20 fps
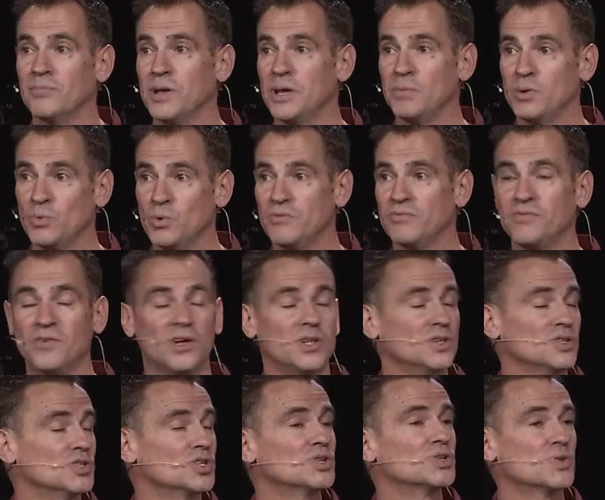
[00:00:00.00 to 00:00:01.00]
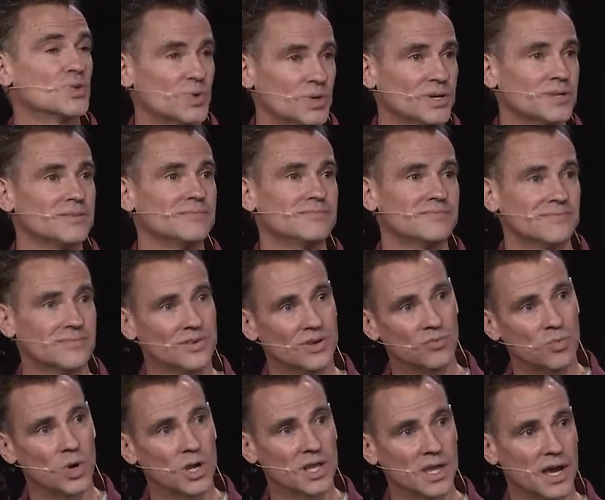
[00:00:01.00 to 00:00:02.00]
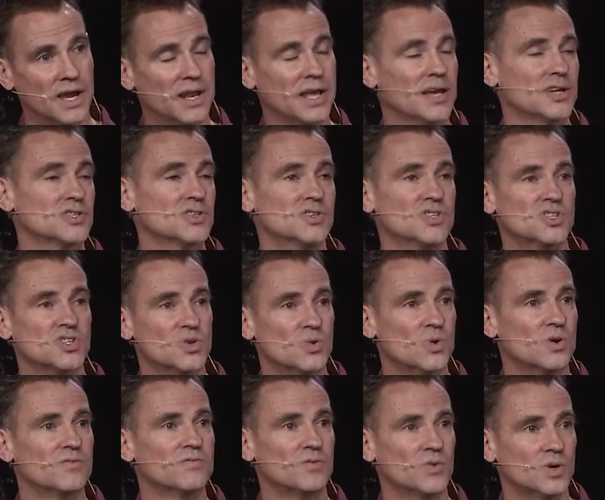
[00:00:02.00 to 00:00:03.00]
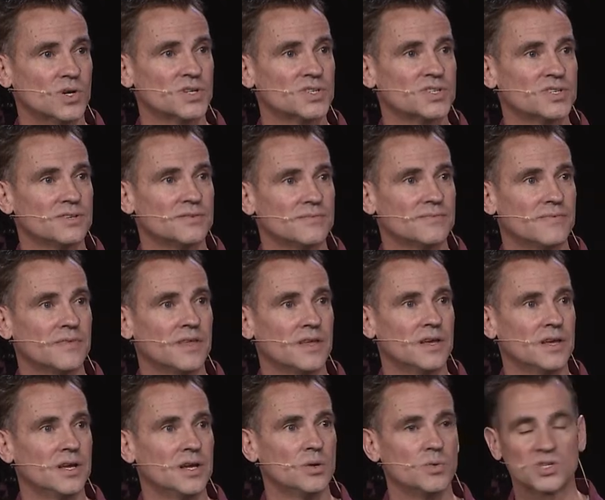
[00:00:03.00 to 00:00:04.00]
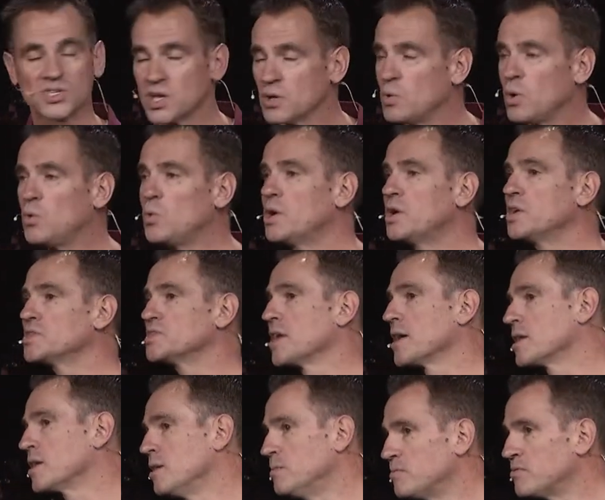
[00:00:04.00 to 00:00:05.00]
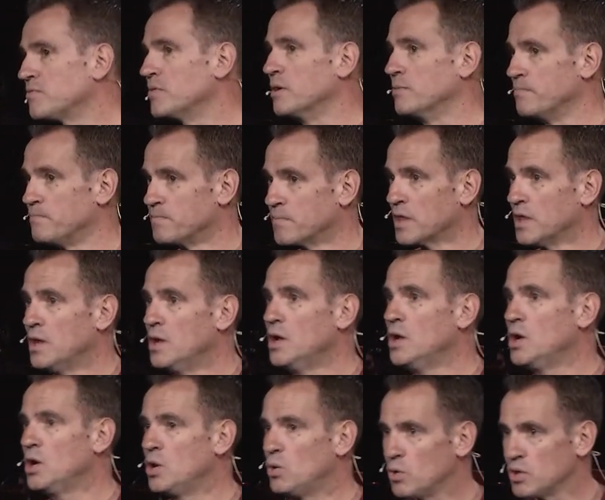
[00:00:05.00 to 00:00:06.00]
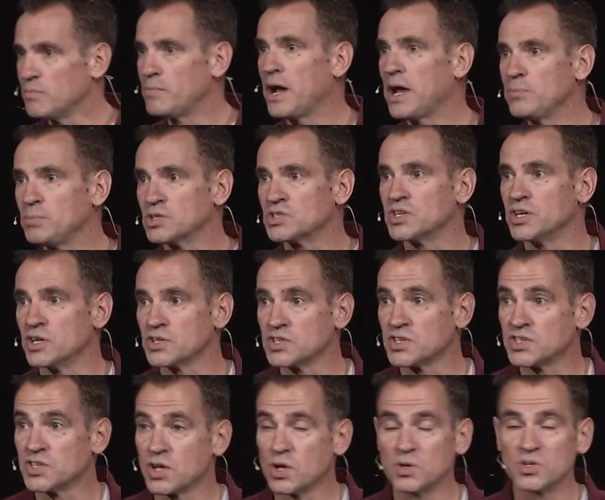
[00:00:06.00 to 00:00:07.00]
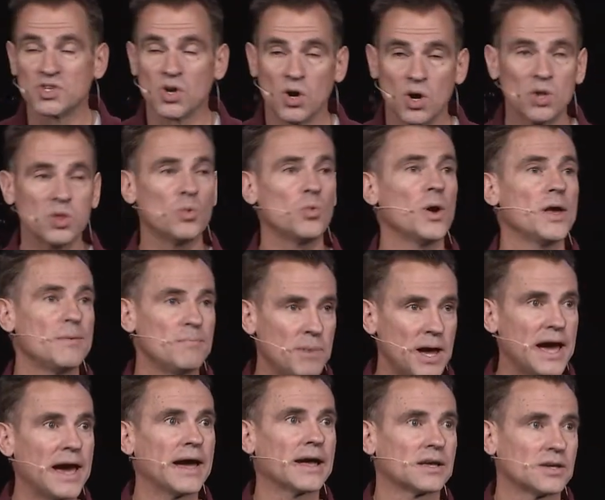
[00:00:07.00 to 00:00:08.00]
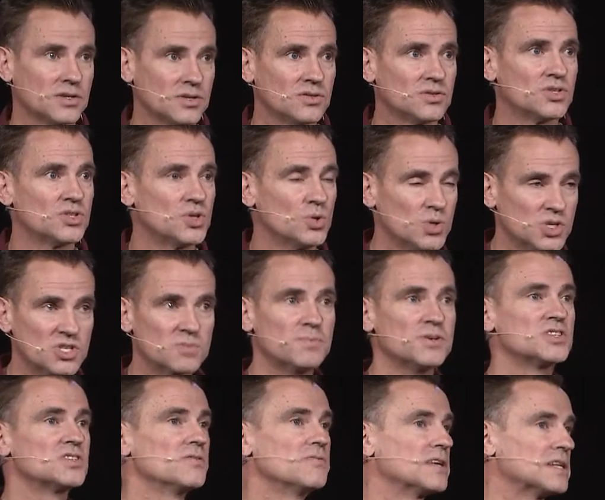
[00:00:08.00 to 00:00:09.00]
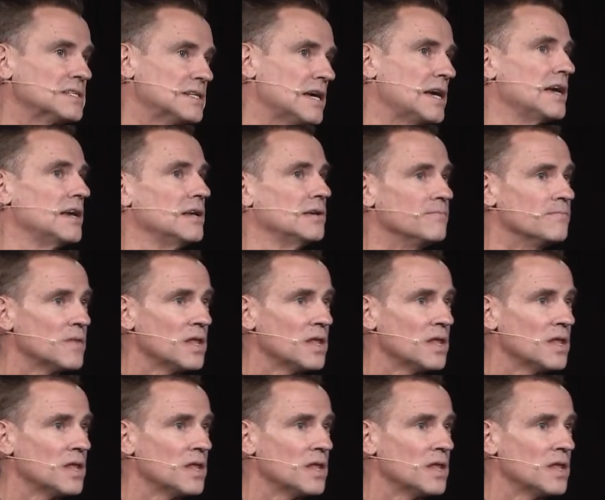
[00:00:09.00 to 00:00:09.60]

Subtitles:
maybe we've fallen short of what God has in store for us. We say, well, where does that come from? Well, the Bible tells us it goes all the way back to a specific day